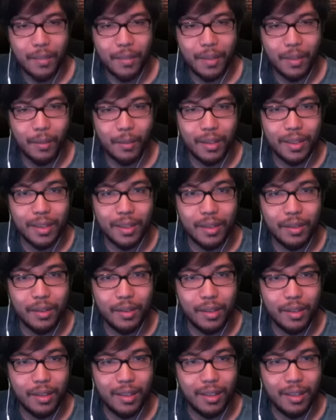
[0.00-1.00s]
be the one to tell you.
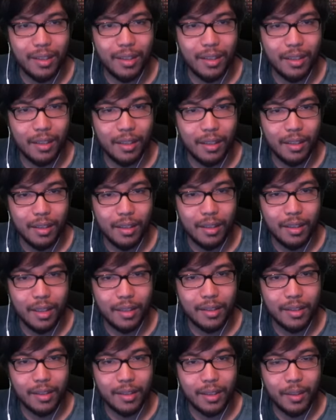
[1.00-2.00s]
GG.
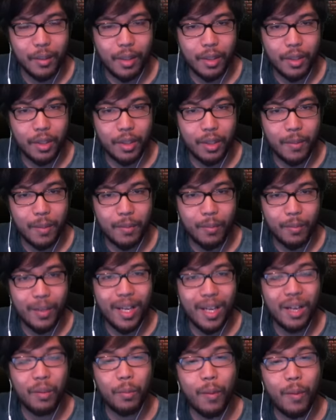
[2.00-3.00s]
Let's see, we got Jared. We
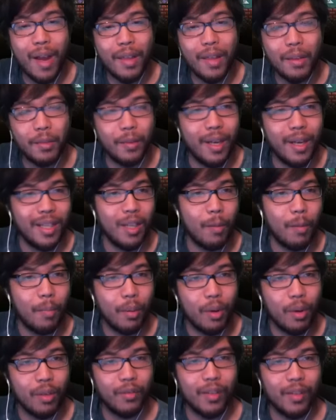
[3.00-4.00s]
got a weather radio.
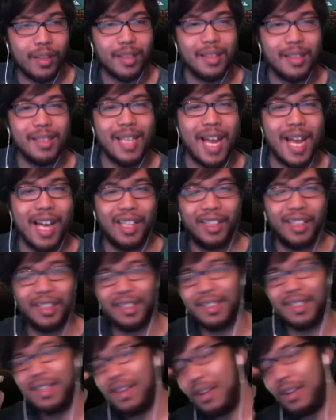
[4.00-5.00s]
Perfect. This is
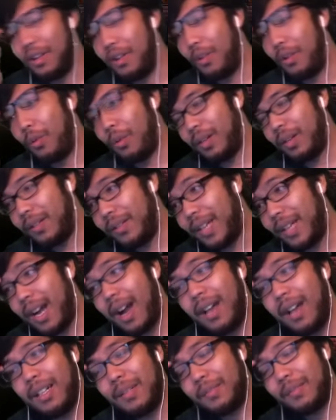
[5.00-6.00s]
actually one of the
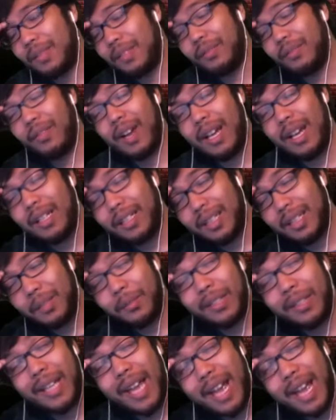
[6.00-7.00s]
items. Finally,
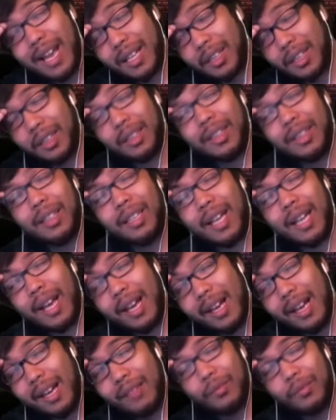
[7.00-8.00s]
we actually
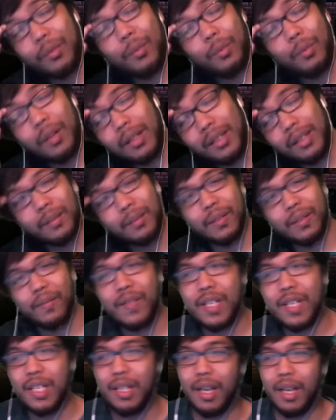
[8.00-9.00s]
have one of the
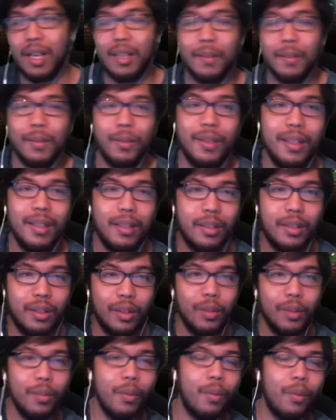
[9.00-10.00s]
fishing items. We need
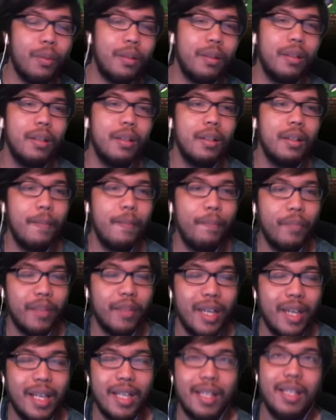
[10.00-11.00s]
two more.
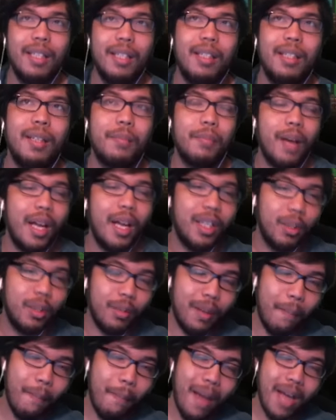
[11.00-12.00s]
Then it can combine to
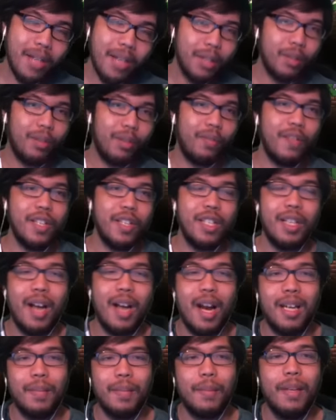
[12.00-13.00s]
a magical fishing
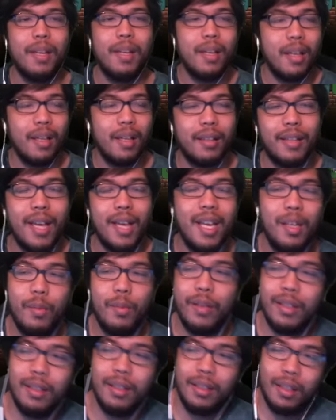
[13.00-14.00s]
item. And then
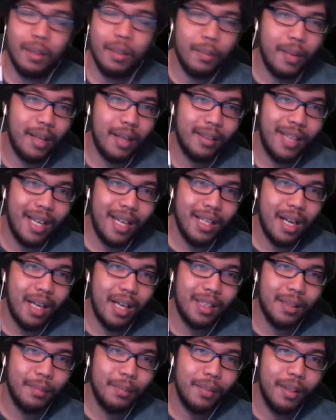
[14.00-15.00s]
we can combine that
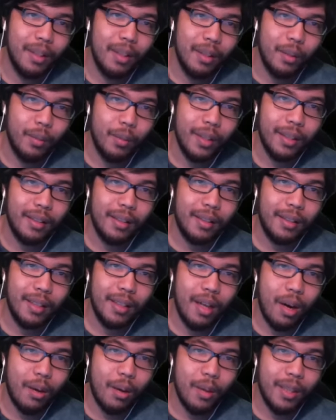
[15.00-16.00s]
item with the
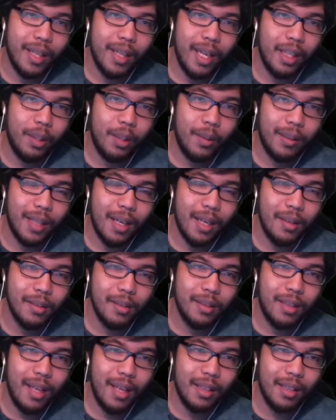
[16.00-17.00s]
REK
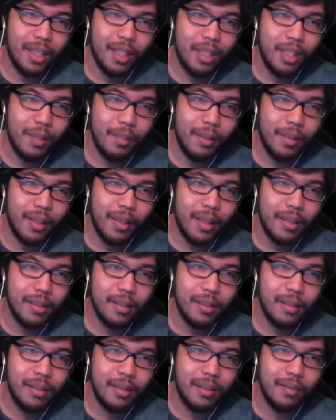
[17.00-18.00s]
3000 and the
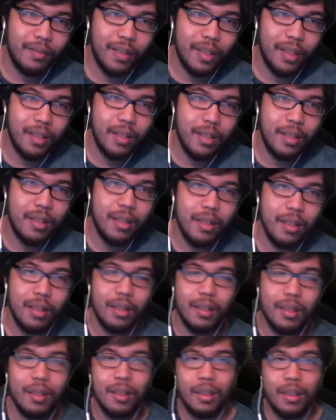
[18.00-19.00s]
GPS to finish
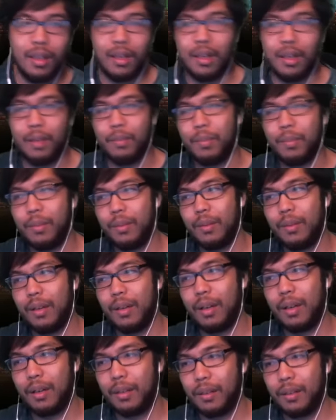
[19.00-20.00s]
up
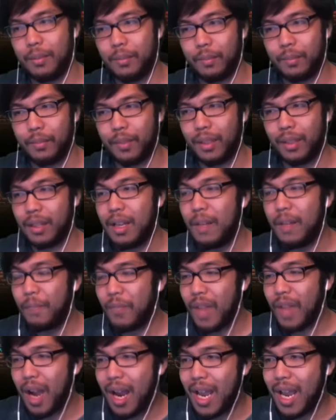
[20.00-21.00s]
our thing.
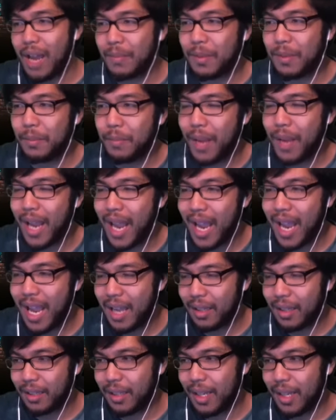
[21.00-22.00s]
I have some
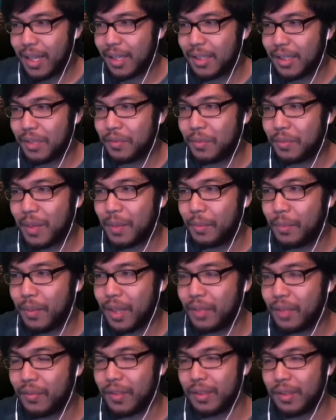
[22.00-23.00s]
pancakes for my
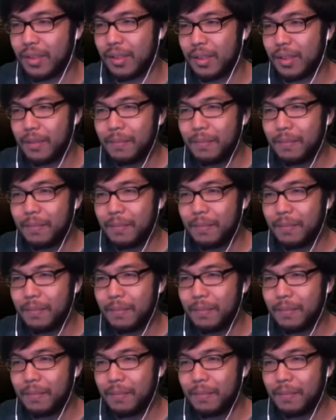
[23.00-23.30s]
breakfast.